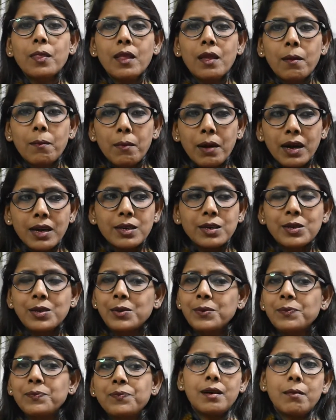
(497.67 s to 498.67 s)
But
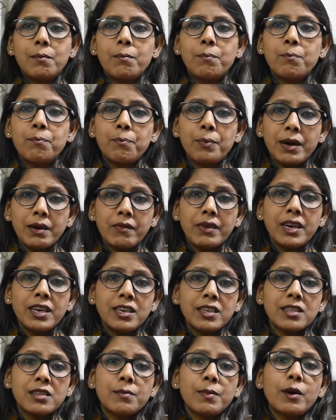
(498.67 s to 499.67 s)
when it
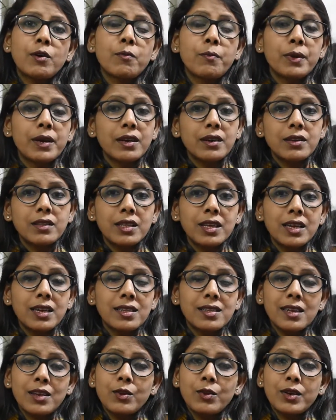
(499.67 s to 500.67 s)
is about bigger
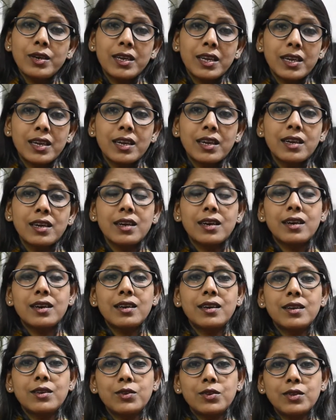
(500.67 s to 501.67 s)
things and you're taking a
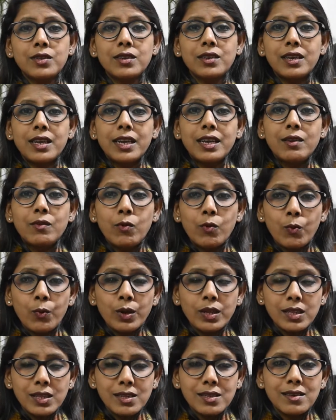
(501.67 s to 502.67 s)
decision
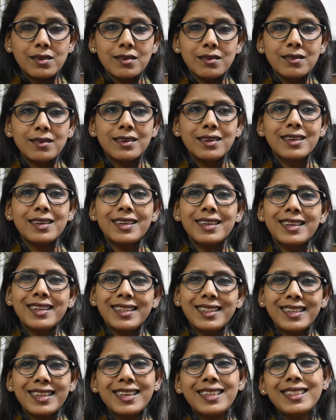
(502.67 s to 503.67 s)
influenced,
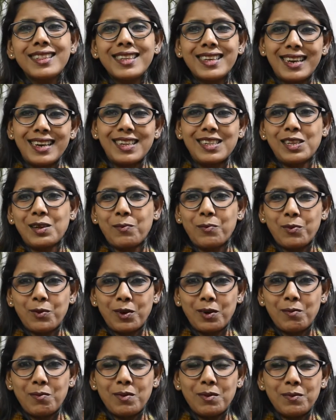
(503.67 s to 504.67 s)
then there is a
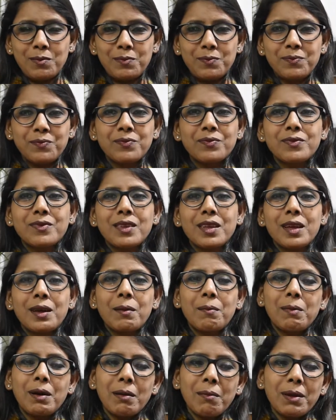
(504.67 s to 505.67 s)
problem.
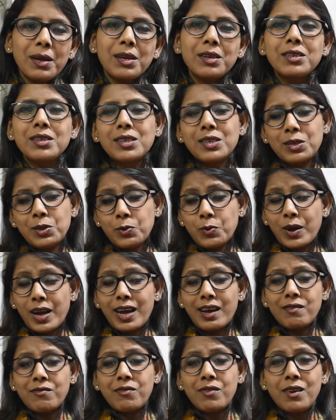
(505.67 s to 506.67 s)
But because you
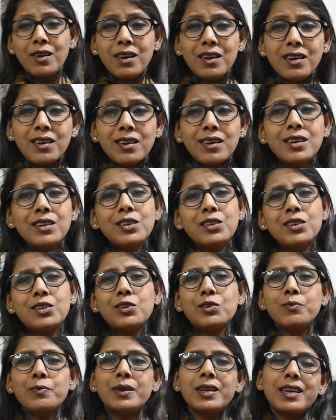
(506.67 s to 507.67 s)
have learned
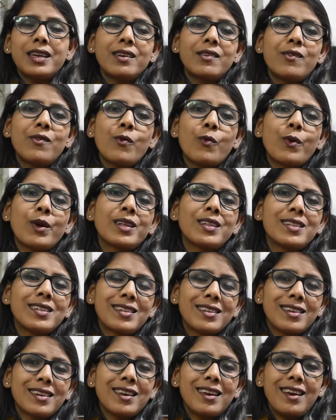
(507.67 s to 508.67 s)
to be
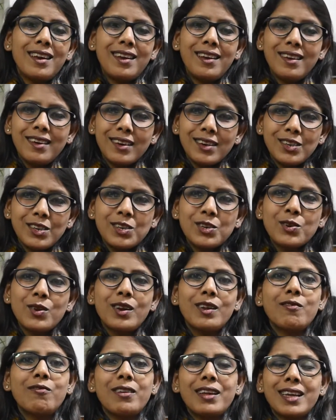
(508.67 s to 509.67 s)
influenced, learned to
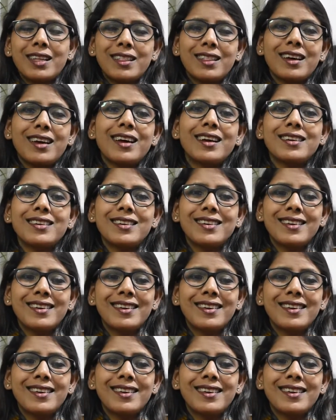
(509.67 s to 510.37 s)
live like that,